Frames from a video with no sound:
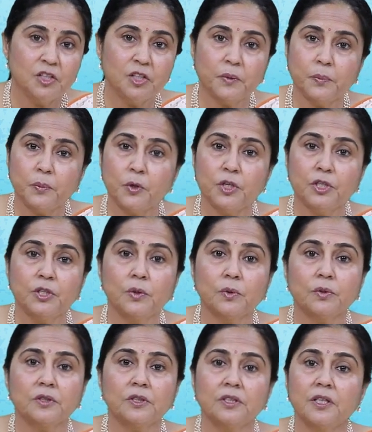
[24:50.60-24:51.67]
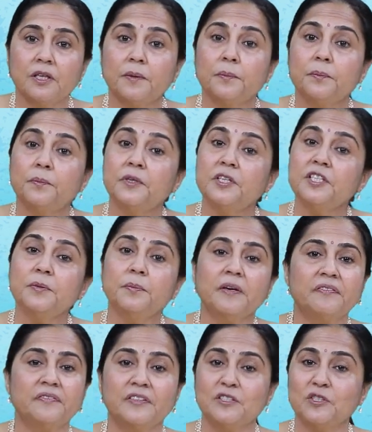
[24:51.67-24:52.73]
The poet looked pretty
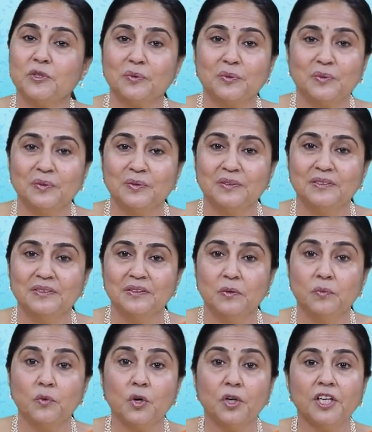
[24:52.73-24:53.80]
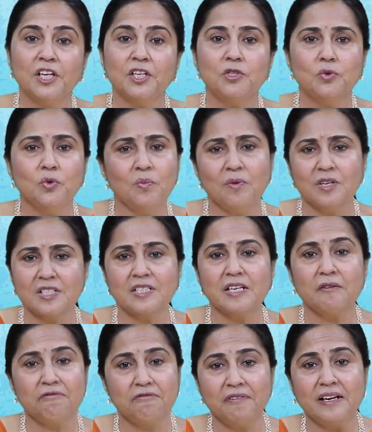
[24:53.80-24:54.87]
baffled too, for he too must
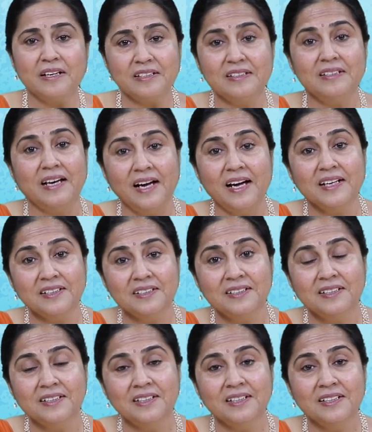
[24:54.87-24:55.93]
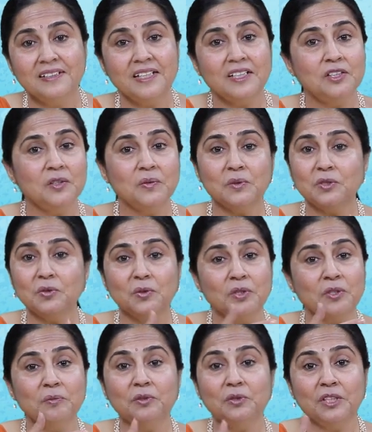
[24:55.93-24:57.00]
have felt that there was no
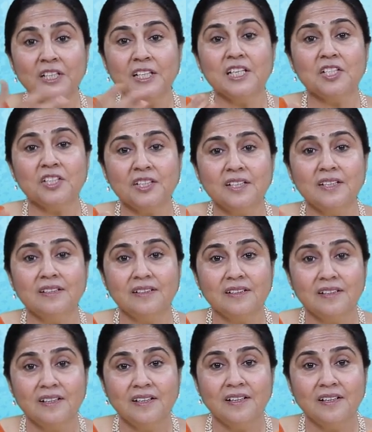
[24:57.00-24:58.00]
communication.